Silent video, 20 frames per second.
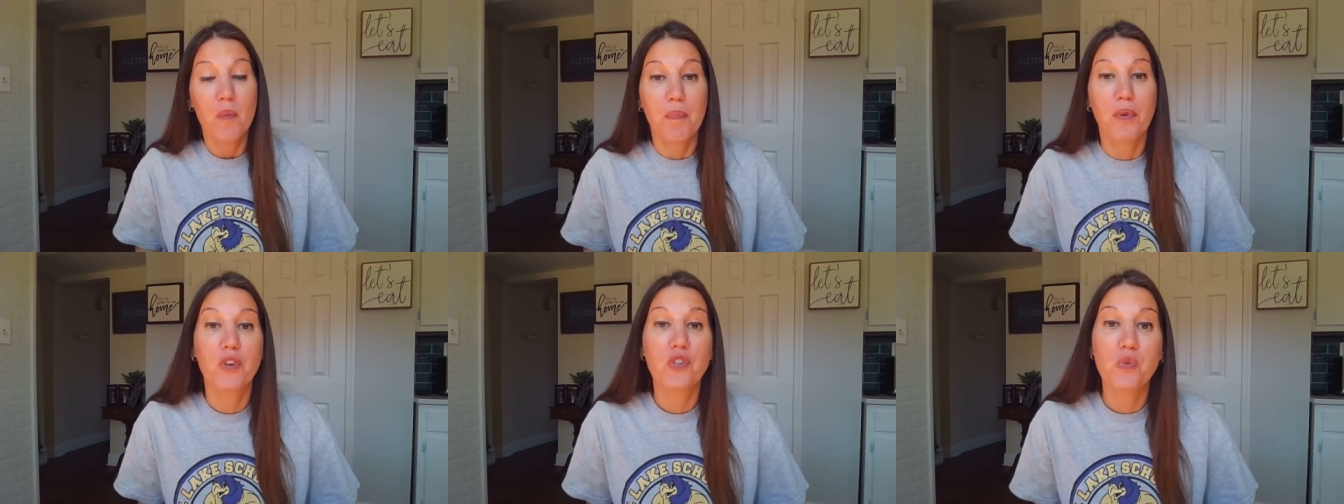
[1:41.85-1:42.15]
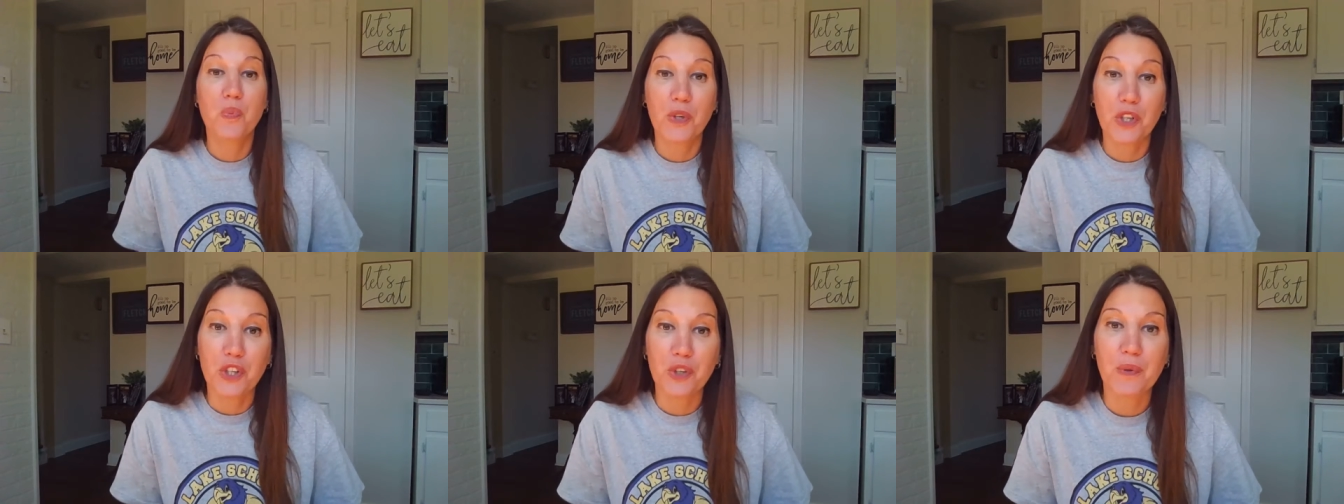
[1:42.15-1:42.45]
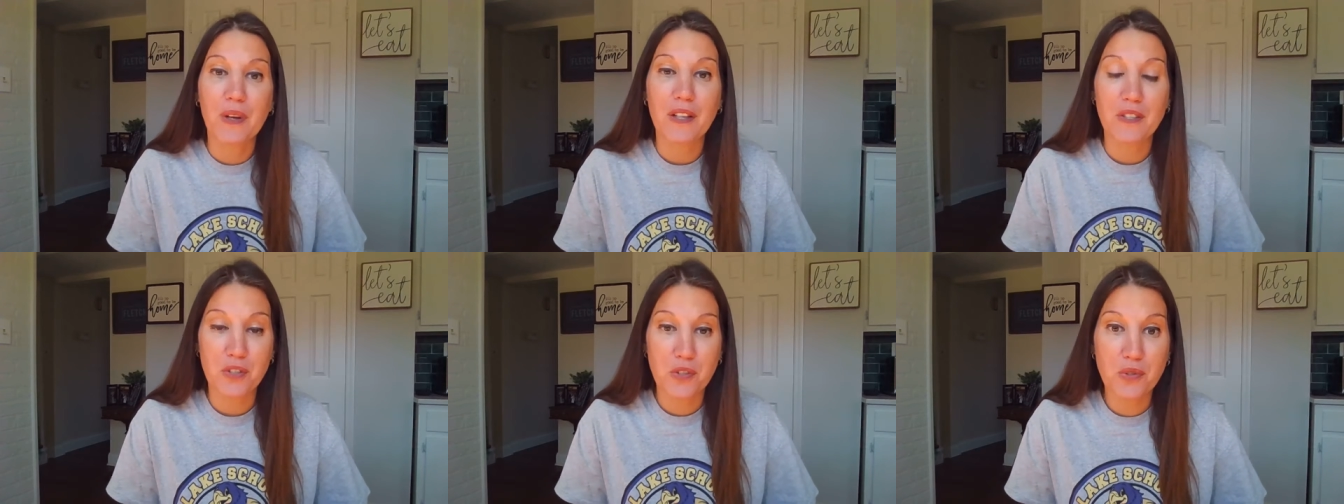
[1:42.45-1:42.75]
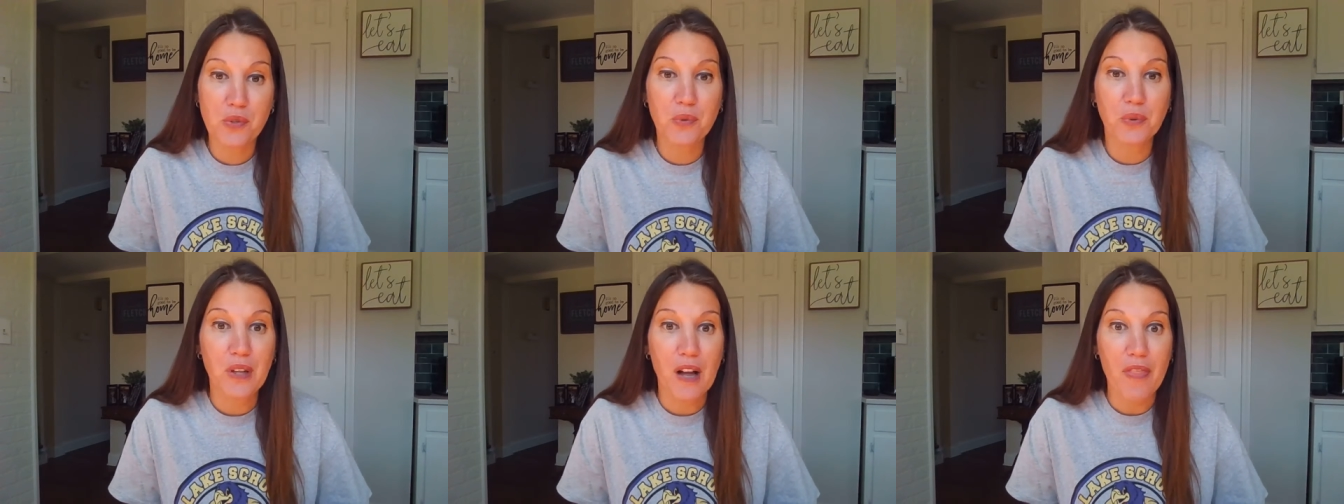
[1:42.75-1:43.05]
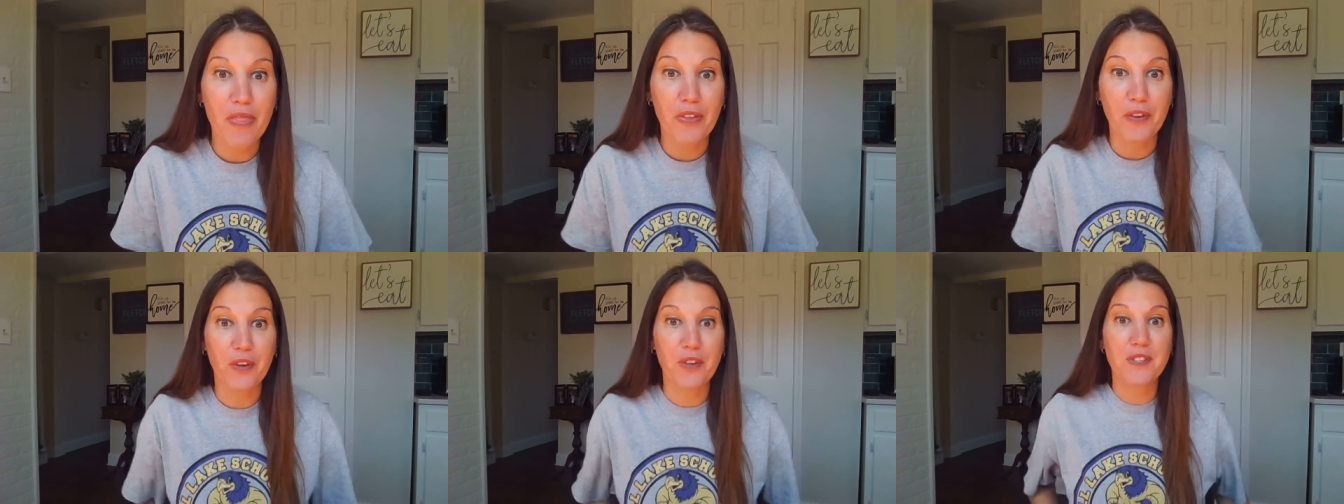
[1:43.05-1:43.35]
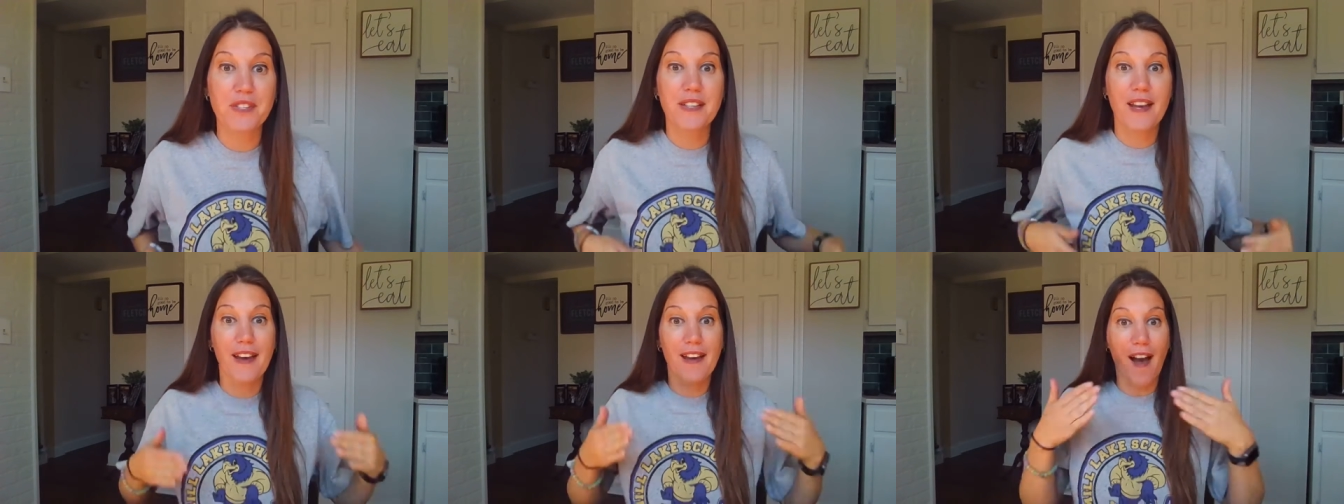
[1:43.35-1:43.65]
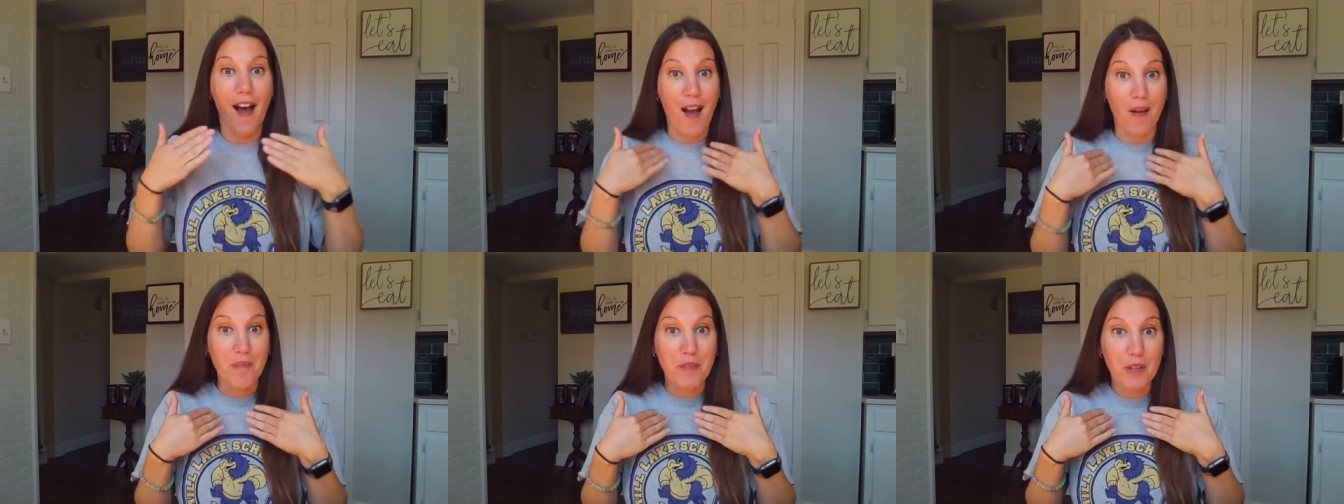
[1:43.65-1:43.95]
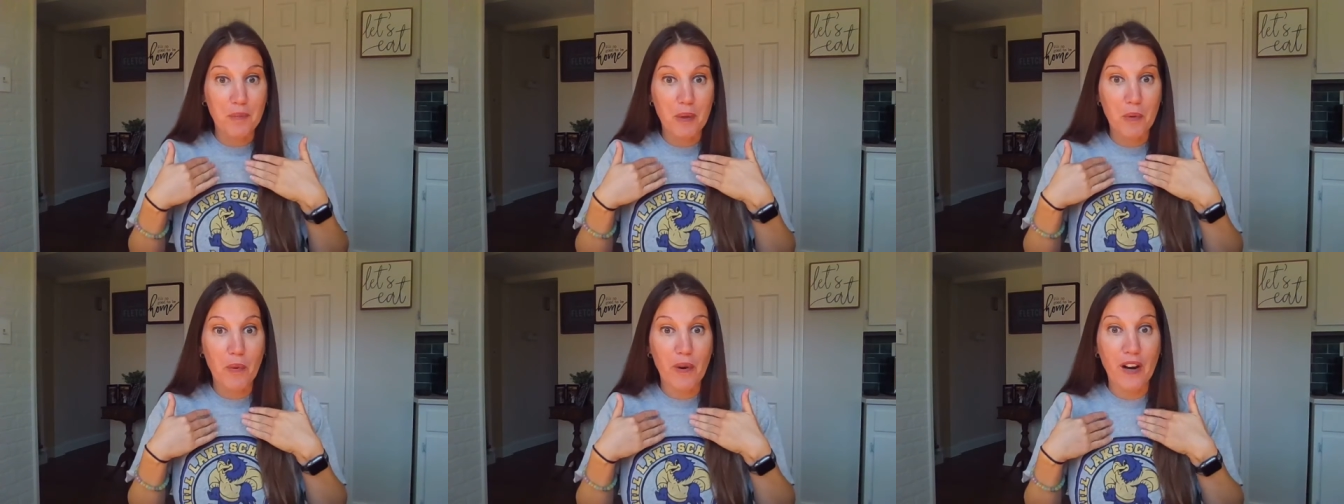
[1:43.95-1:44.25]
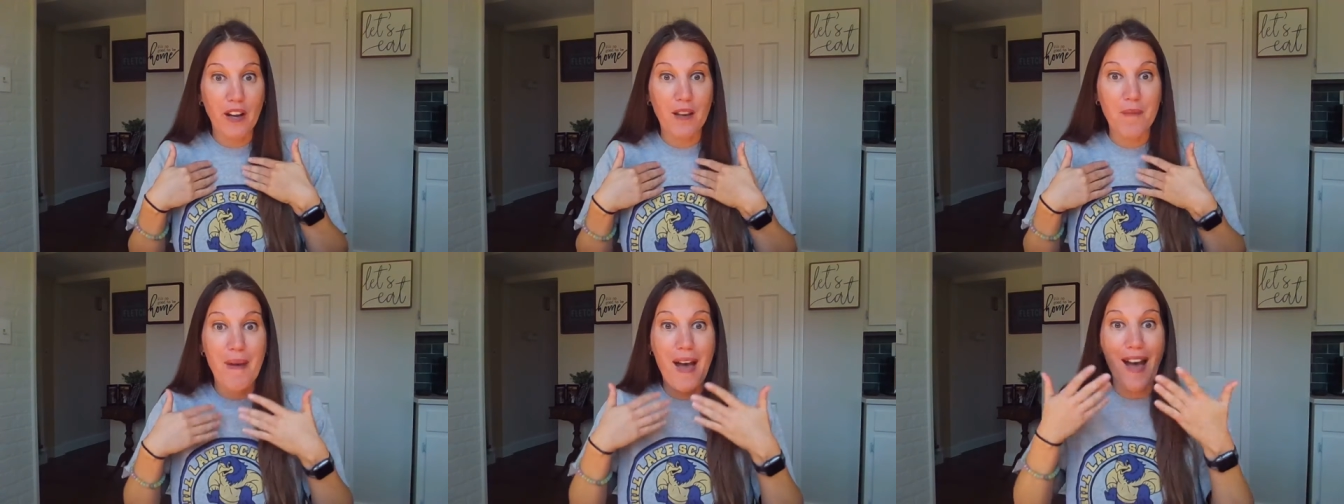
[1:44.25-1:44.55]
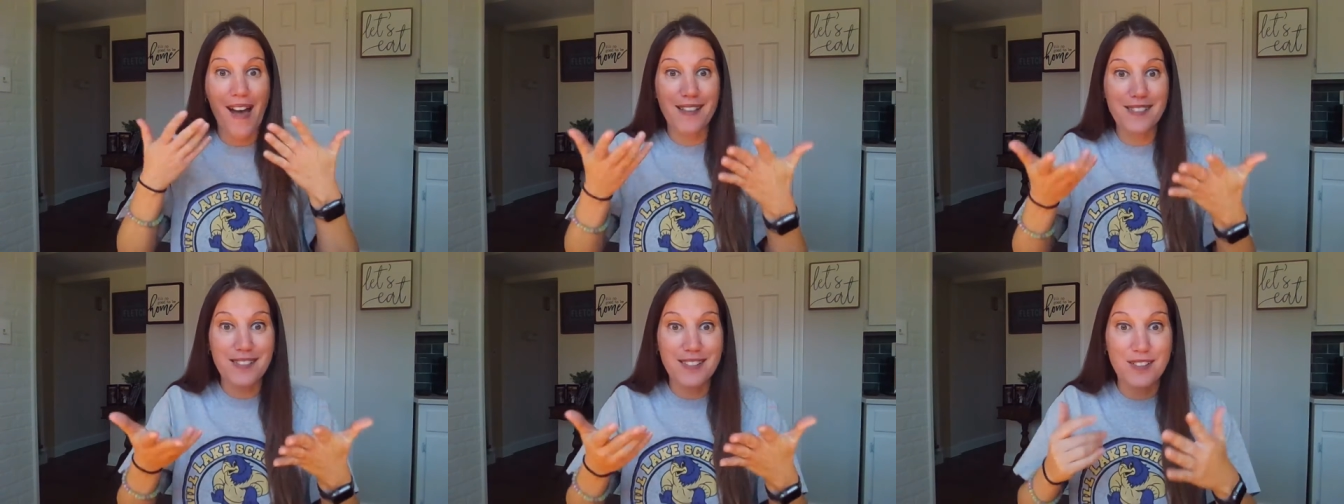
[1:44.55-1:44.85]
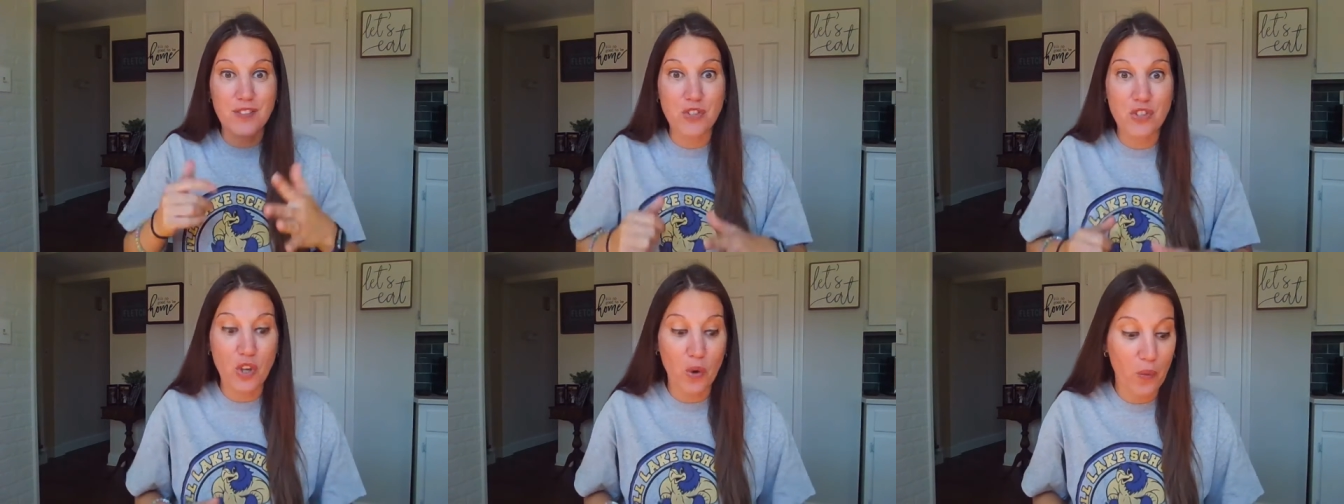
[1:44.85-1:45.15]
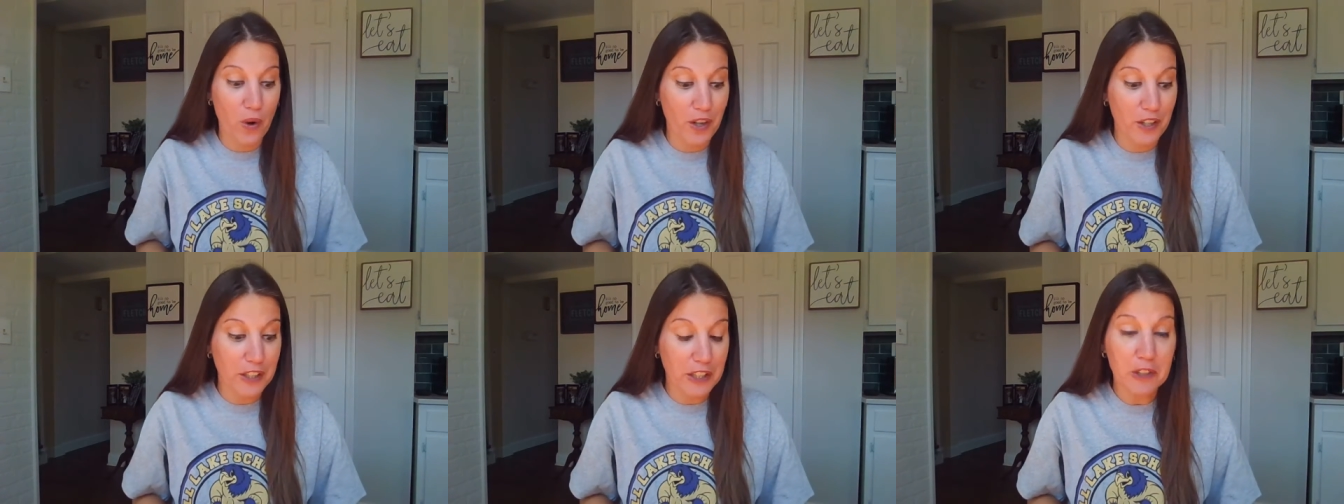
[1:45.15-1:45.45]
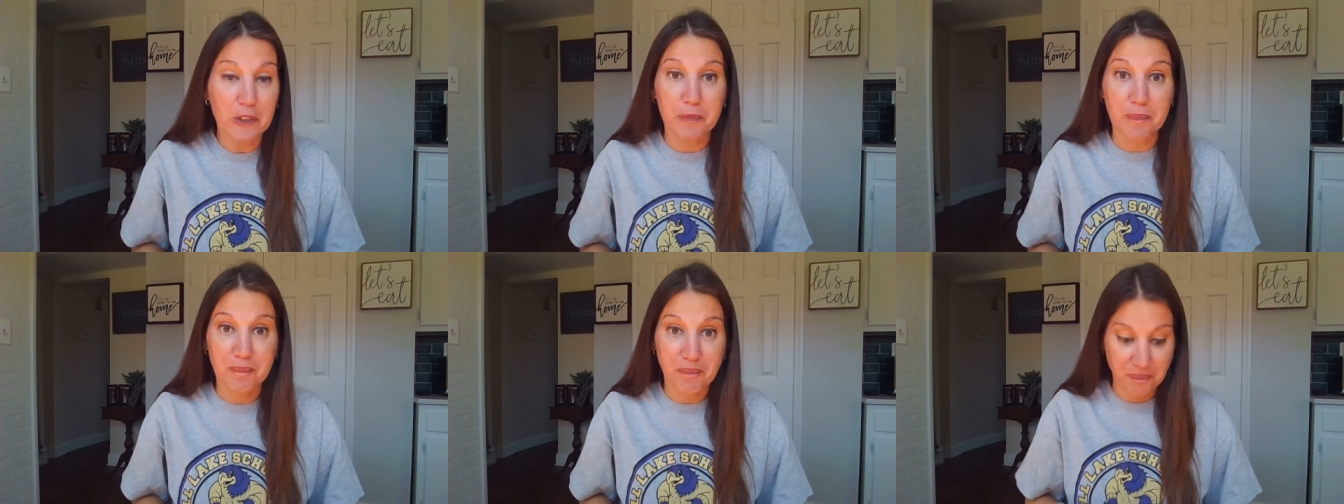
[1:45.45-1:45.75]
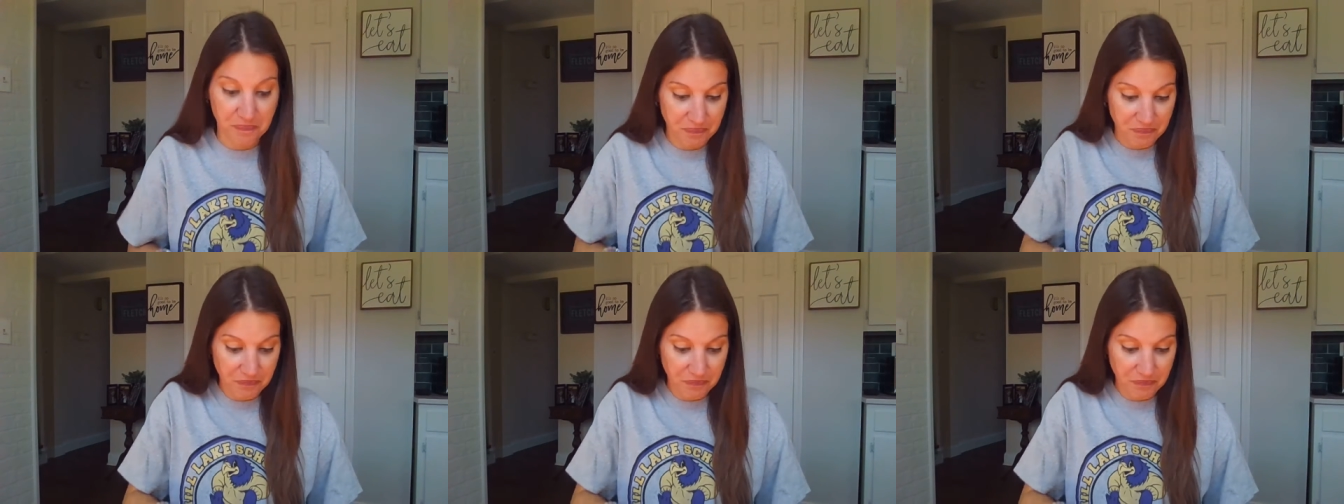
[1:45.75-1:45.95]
Because when you get to school on Thursday, I'm gonna be wearing a mask and so are you.